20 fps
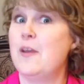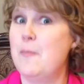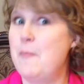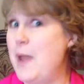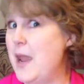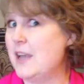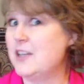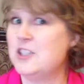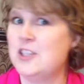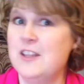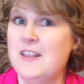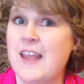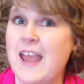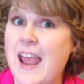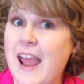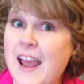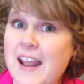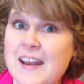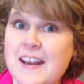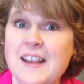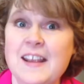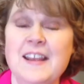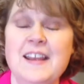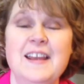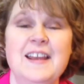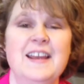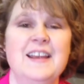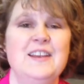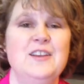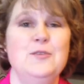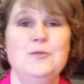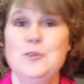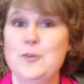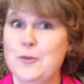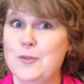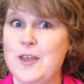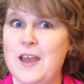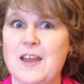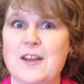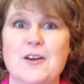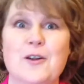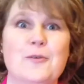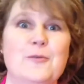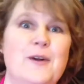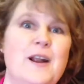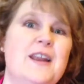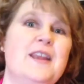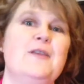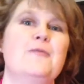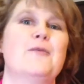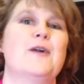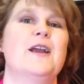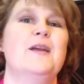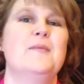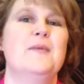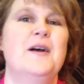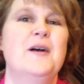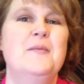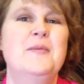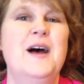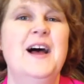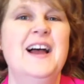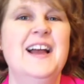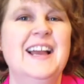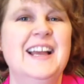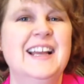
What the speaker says: Imagine that. You knew that already, right, Mom?